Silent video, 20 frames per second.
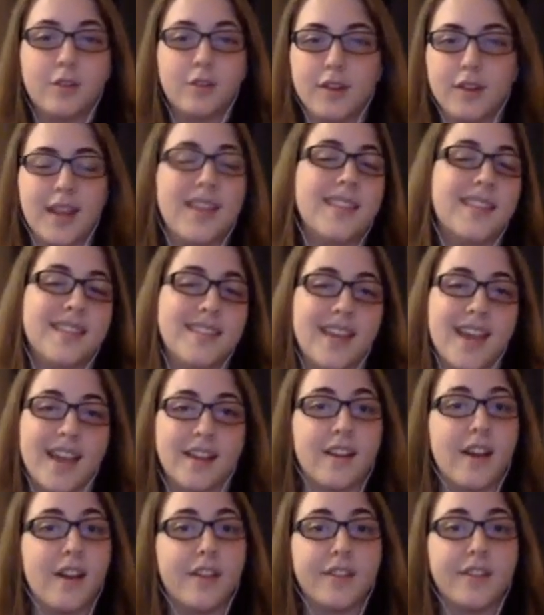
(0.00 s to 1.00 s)
create the
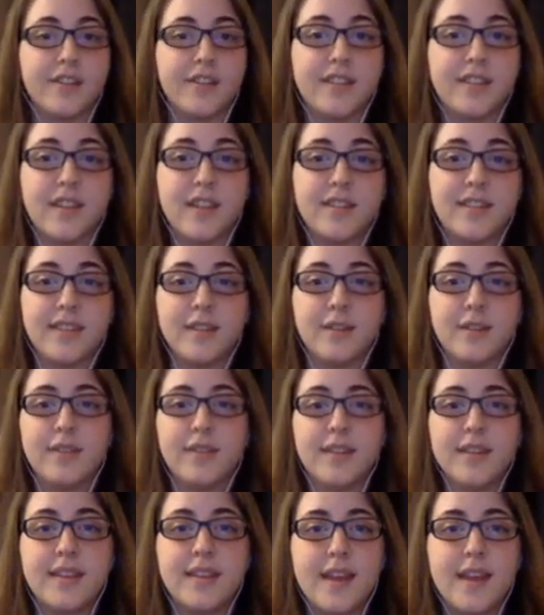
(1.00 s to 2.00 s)
technology that's
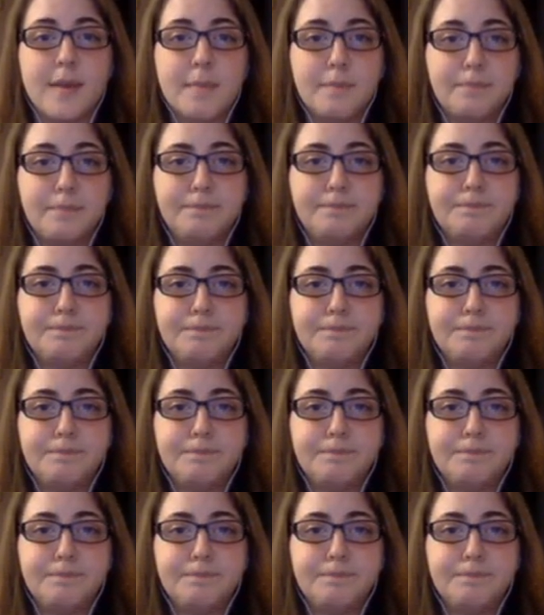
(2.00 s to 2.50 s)
used in them.